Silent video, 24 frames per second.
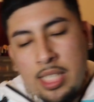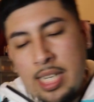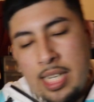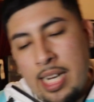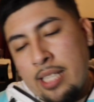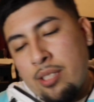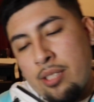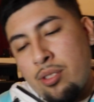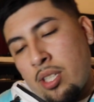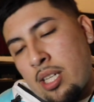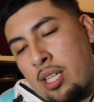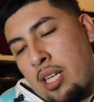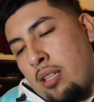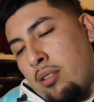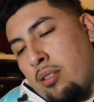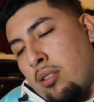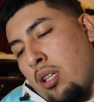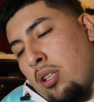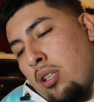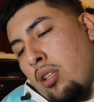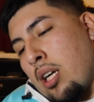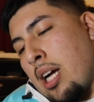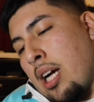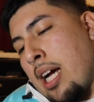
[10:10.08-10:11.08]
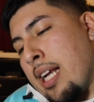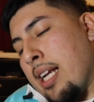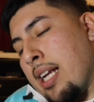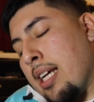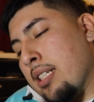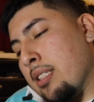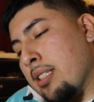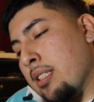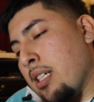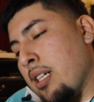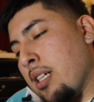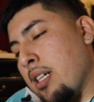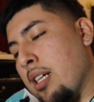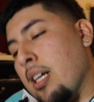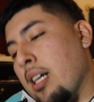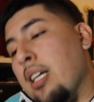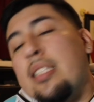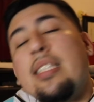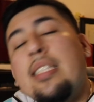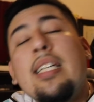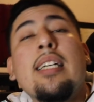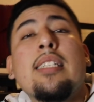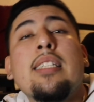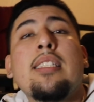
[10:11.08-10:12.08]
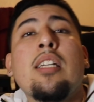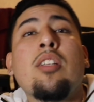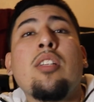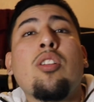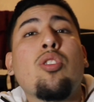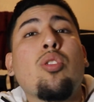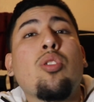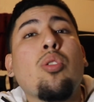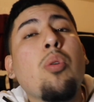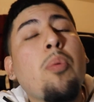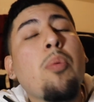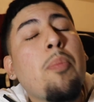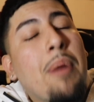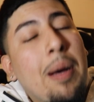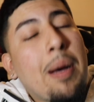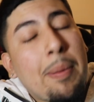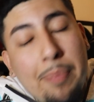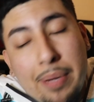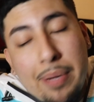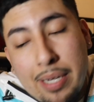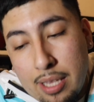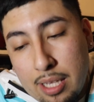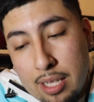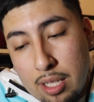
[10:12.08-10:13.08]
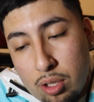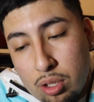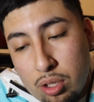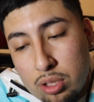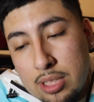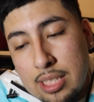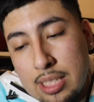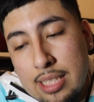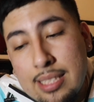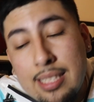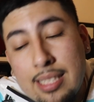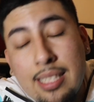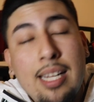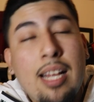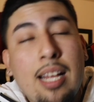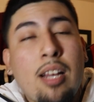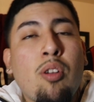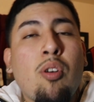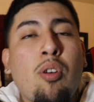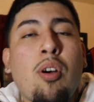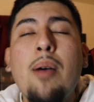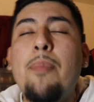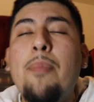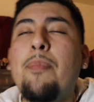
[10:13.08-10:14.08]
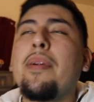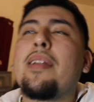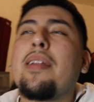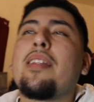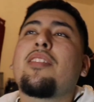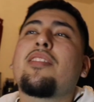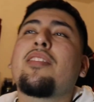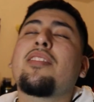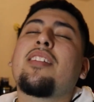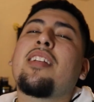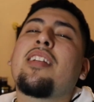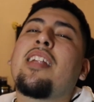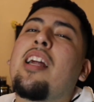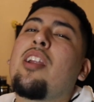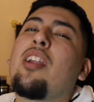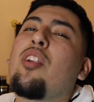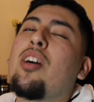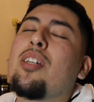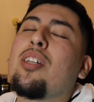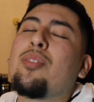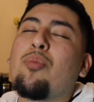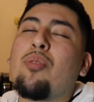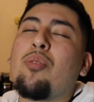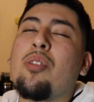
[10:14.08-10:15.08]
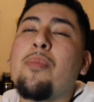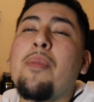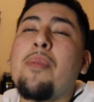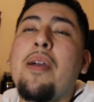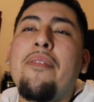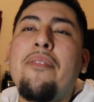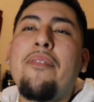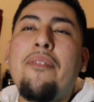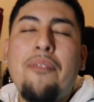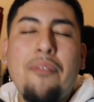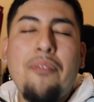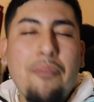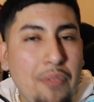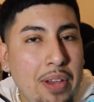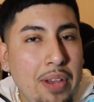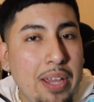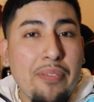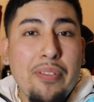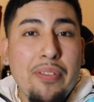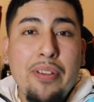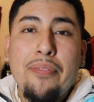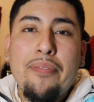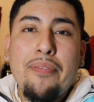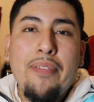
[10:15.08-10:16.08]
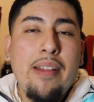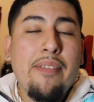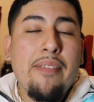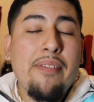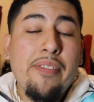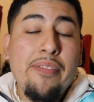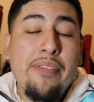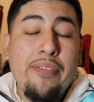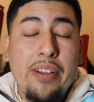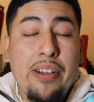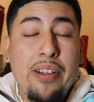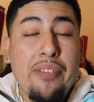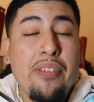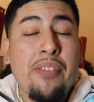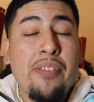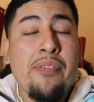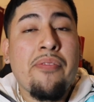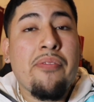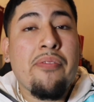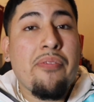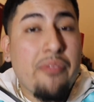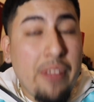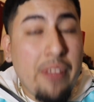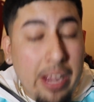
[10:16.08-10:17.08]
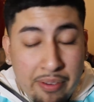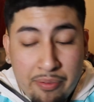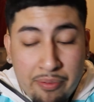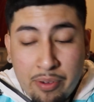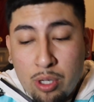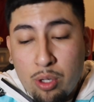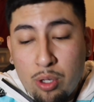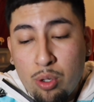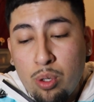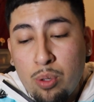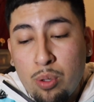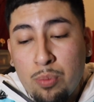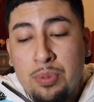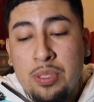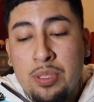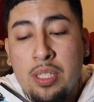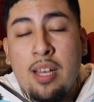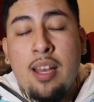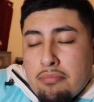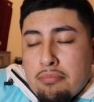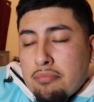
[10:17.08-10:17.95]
the next one que lo voy a tocar es Sigue Siendo Tú by Perdidos de Sinaloa. Perdidos de Sinaloa is one of my favorite groups.